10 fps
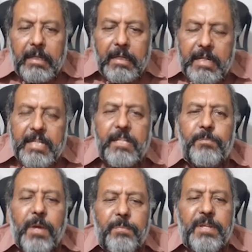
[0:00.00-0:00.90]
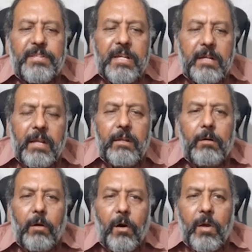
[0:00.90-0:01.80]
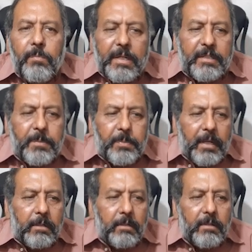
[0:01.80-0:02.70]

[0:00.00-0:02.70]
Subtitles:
Lesions may be single or multiple